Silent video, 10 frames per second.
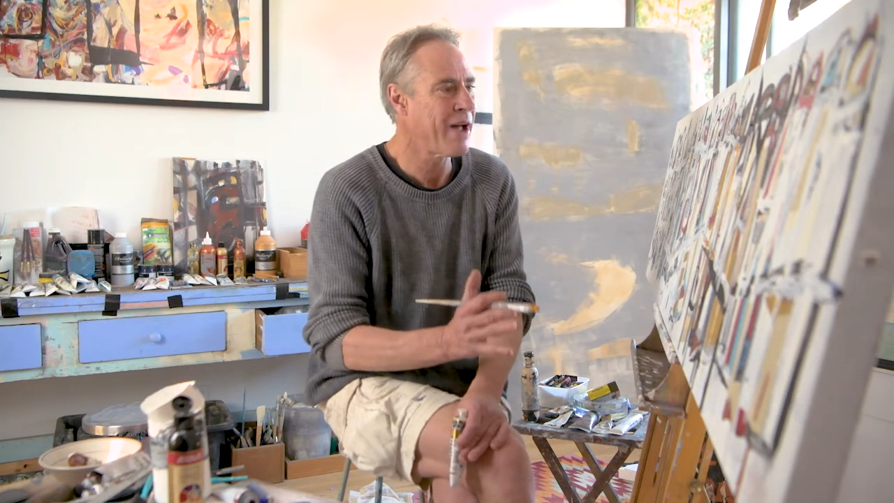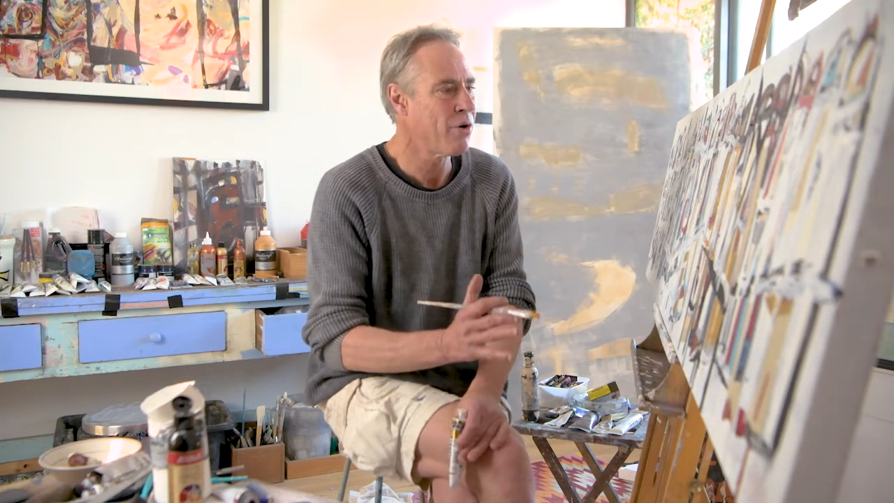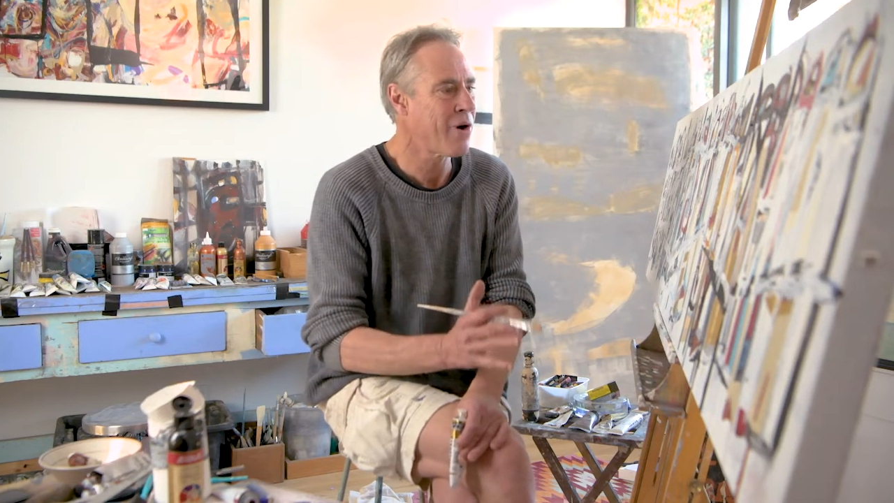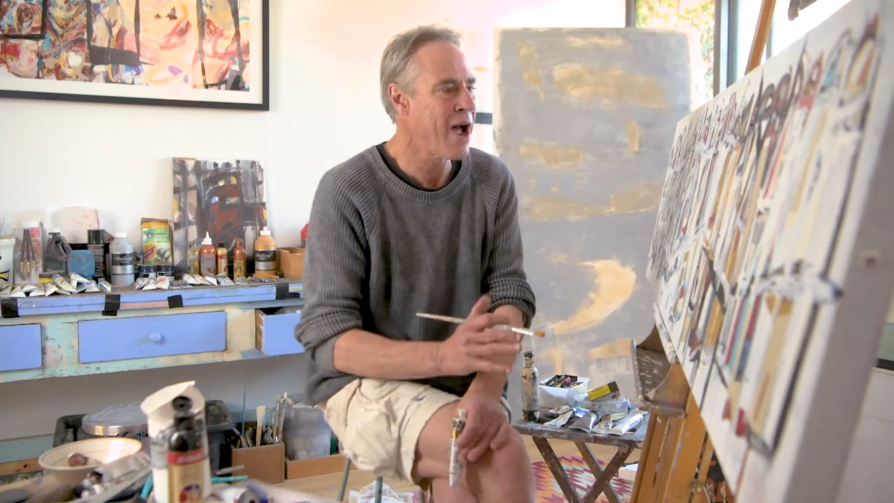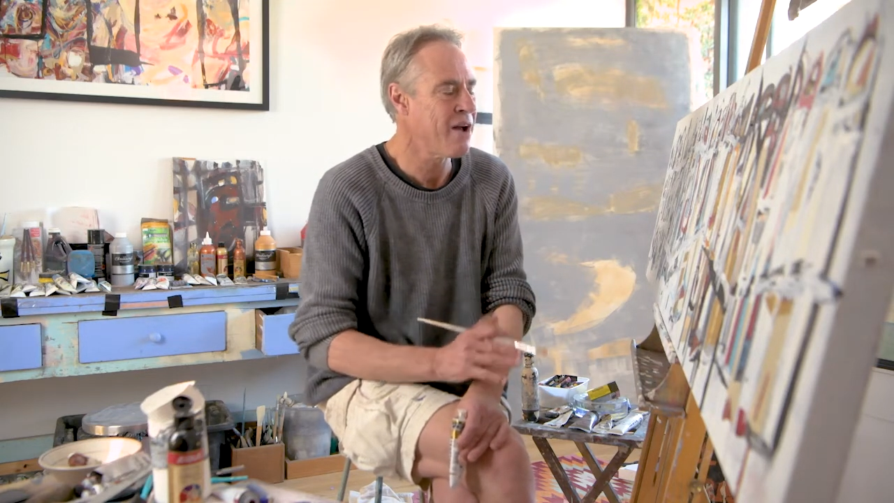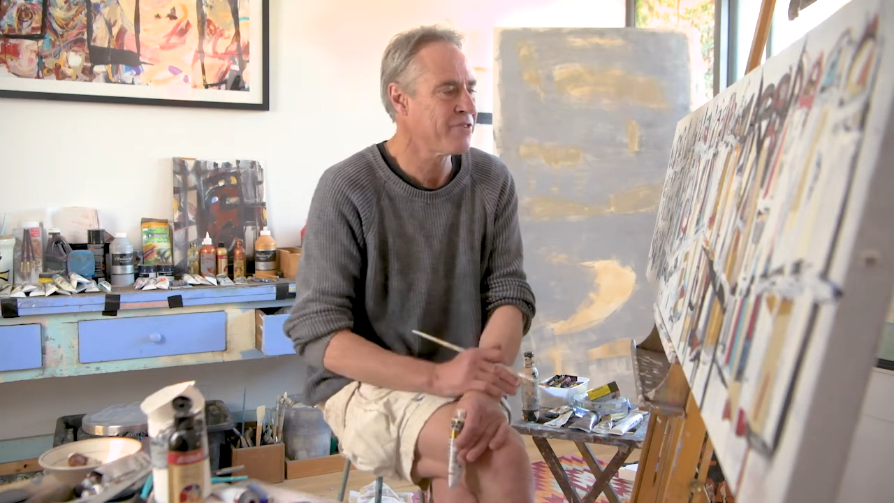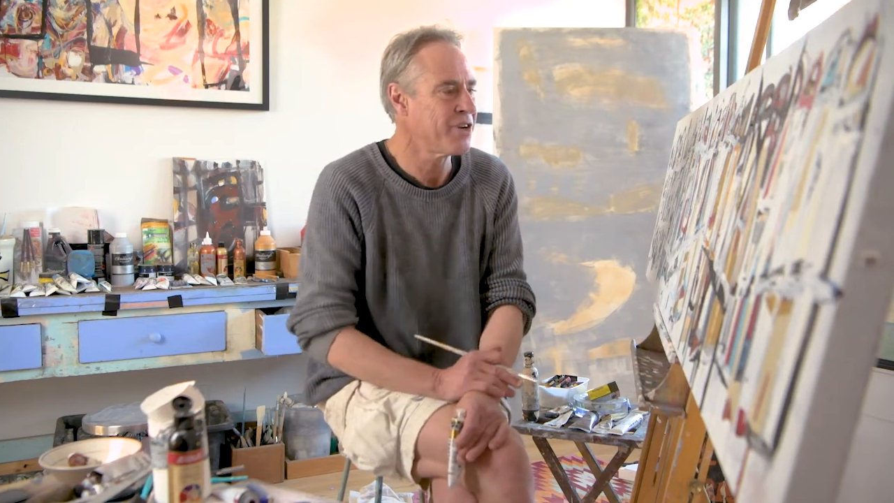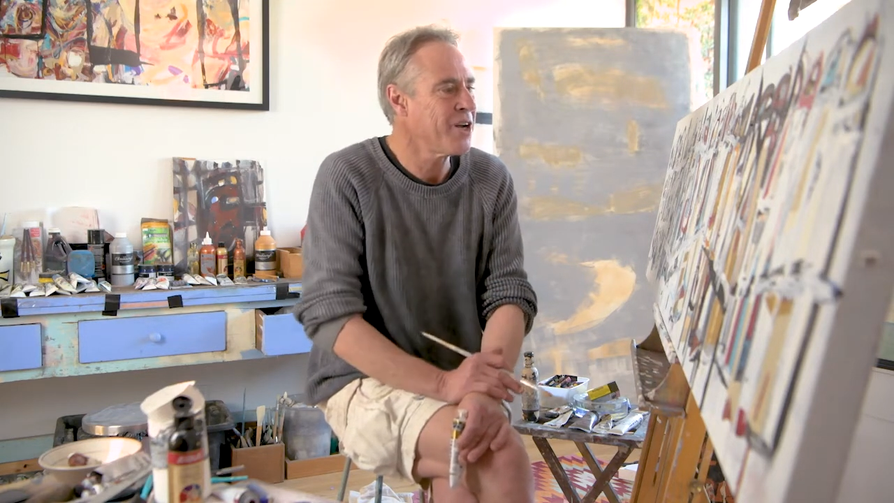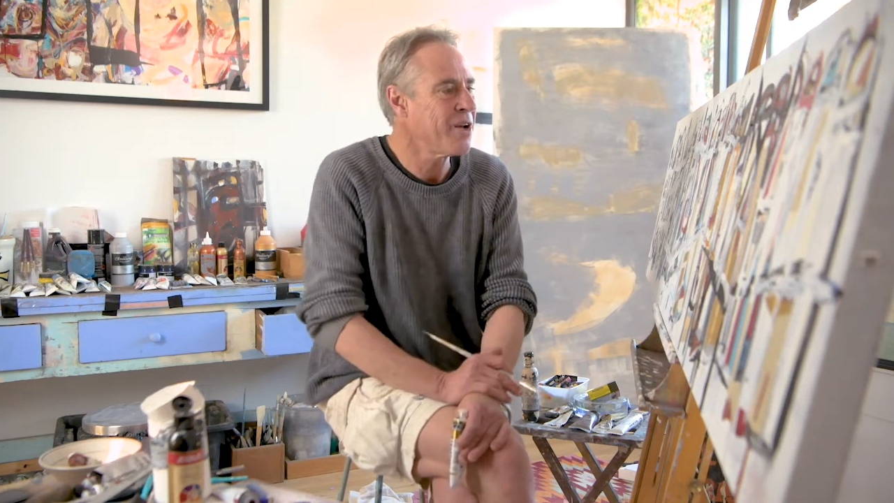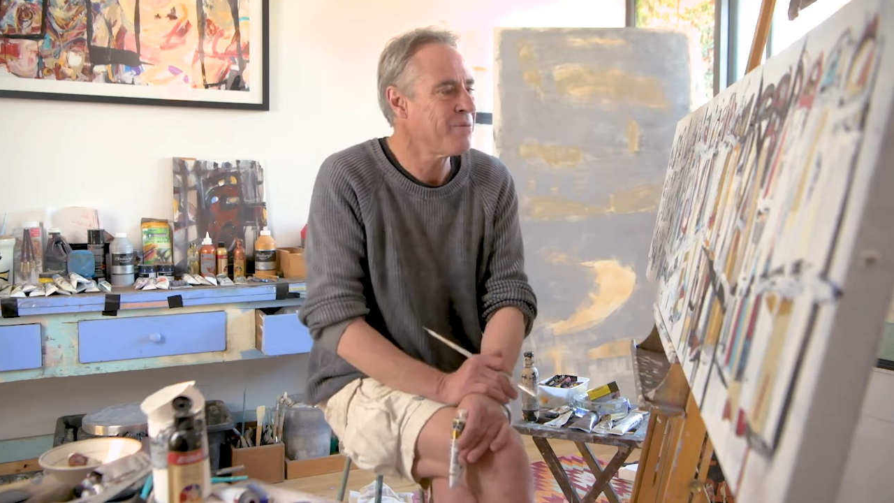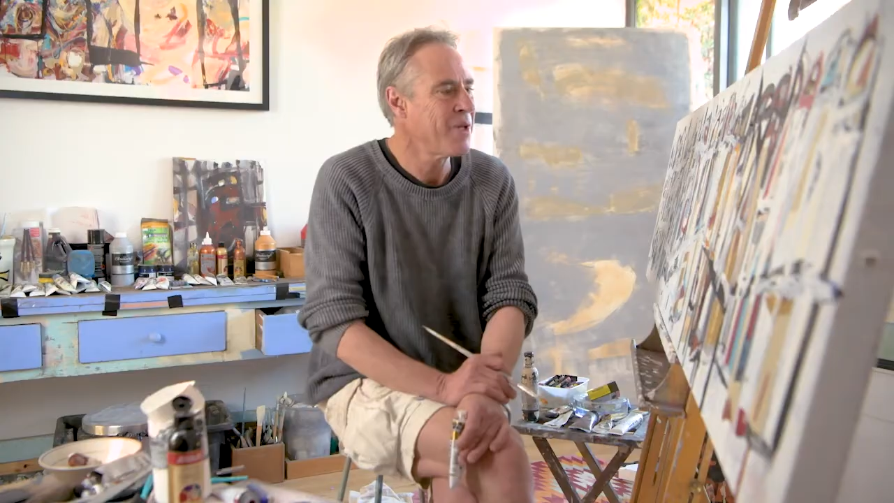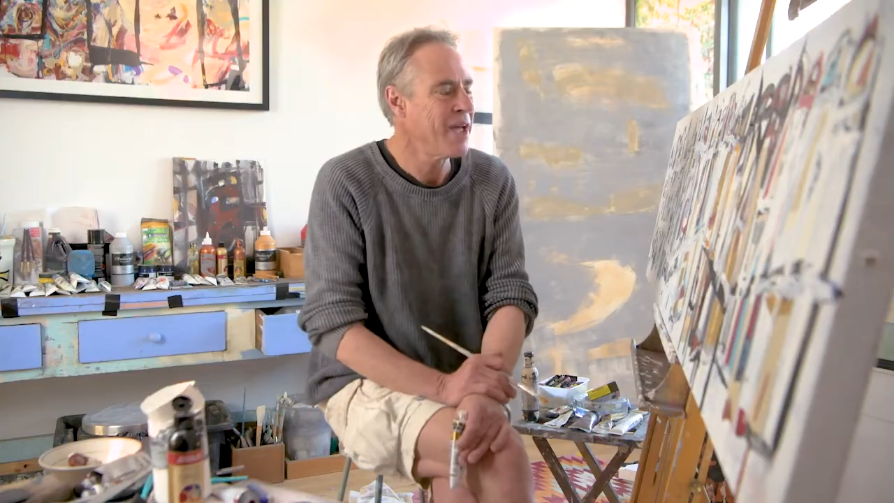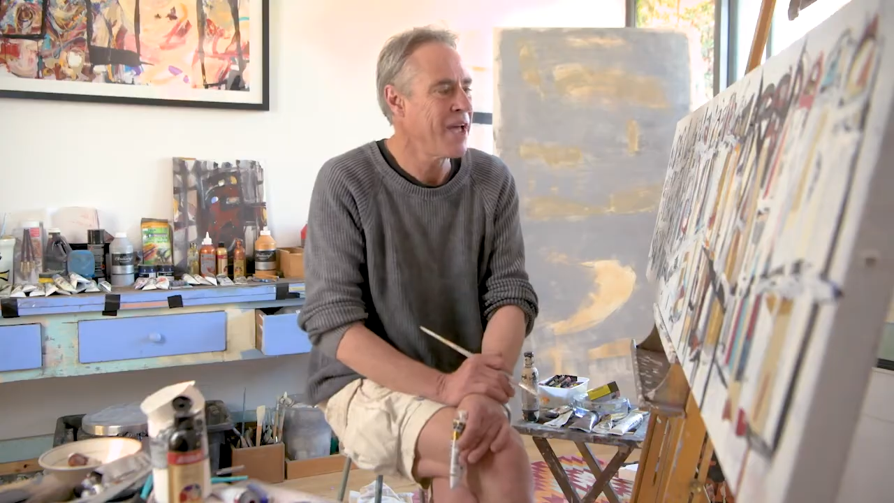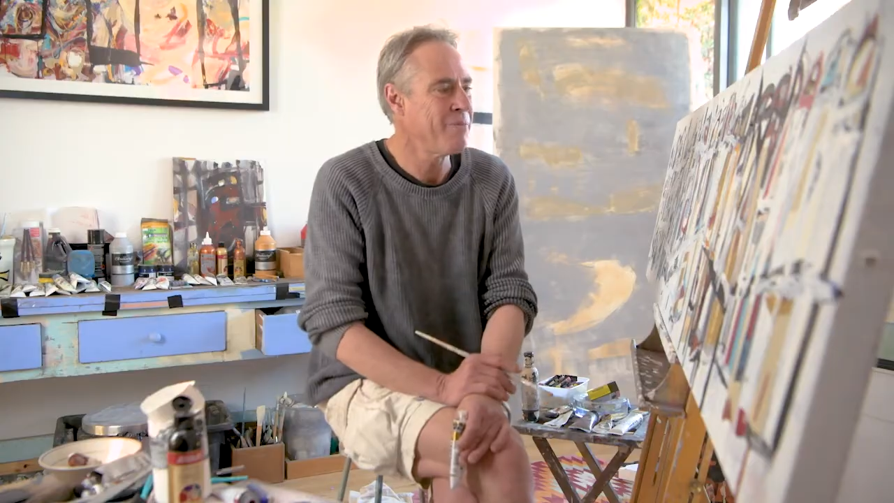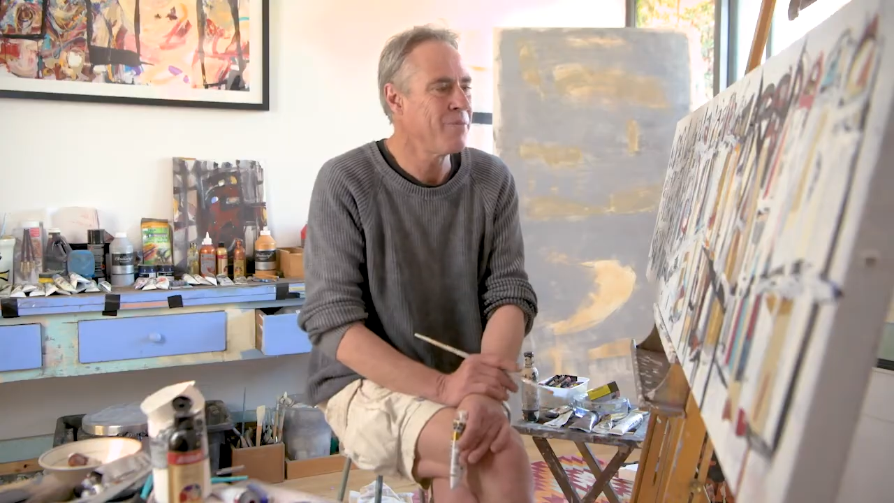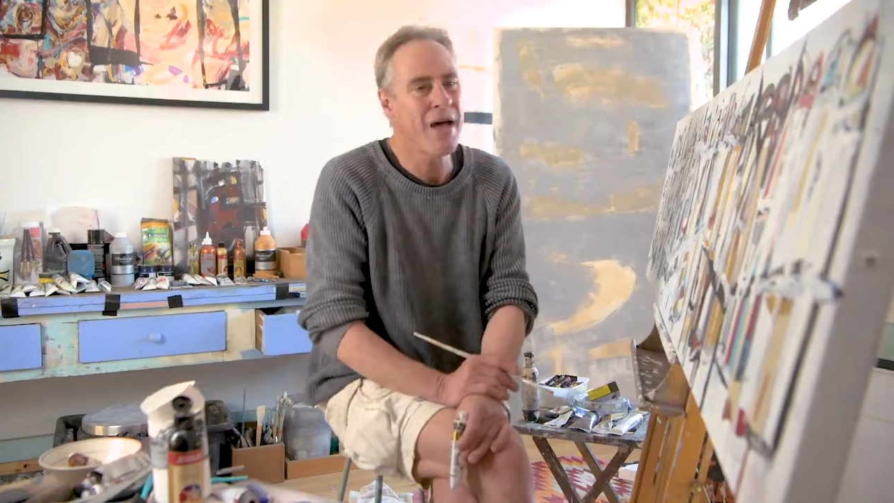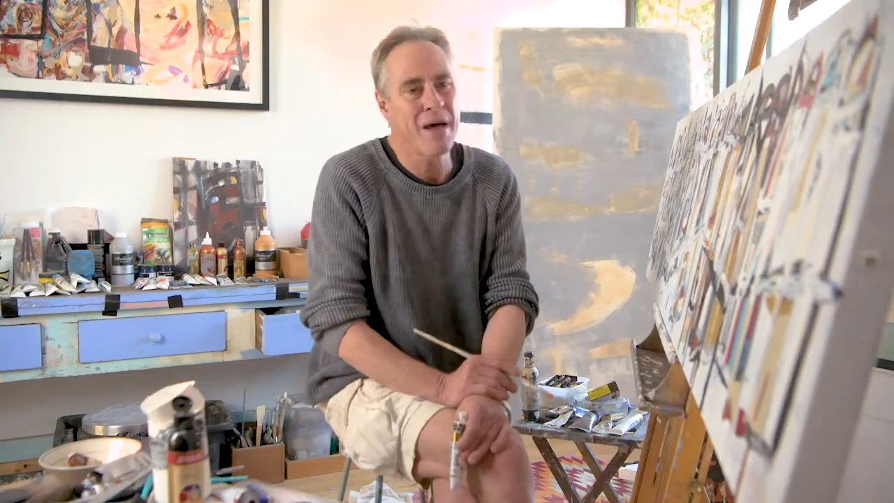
they were after, and